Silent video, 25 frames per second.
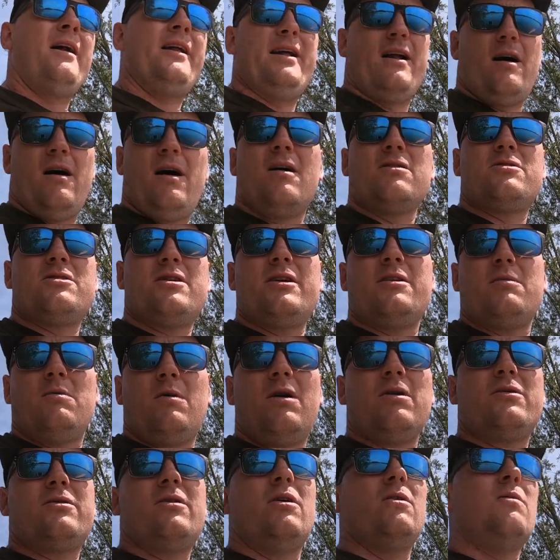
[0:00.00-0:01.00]
I'll tell you what
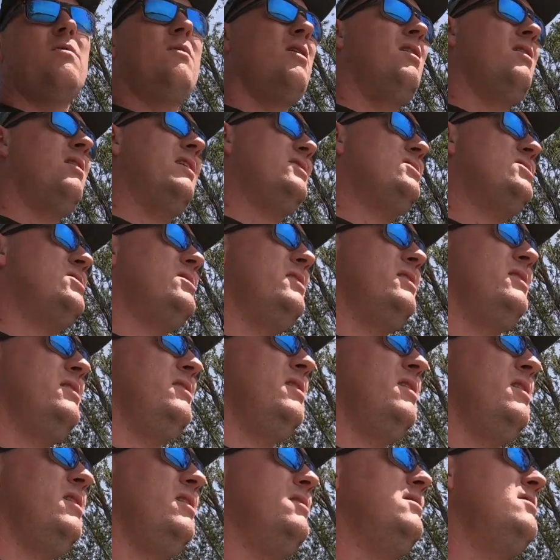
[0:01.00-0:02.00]
I'll do.
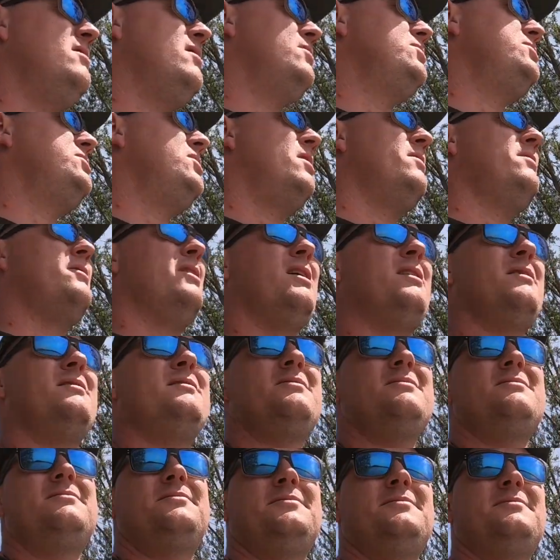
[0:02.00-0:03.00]
I'll show you
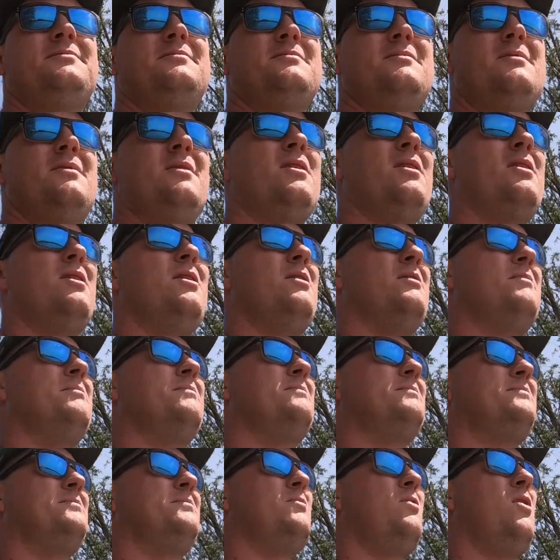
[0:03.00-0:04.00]
what I'm
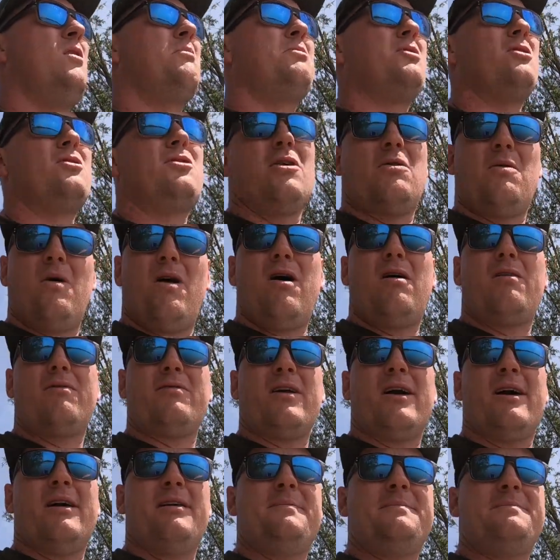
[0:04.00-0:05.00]
going to do
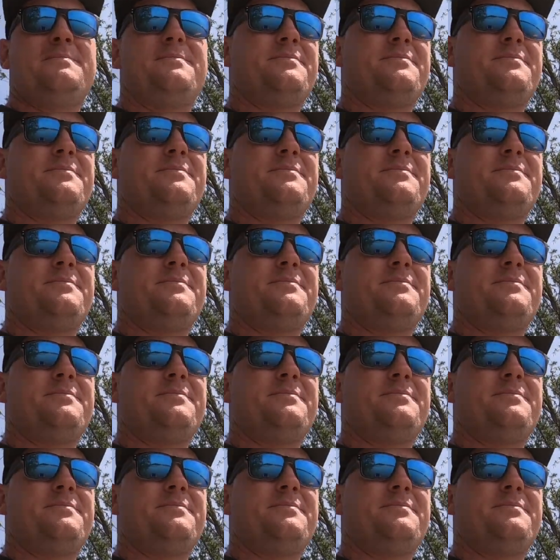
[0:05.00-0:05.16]
after,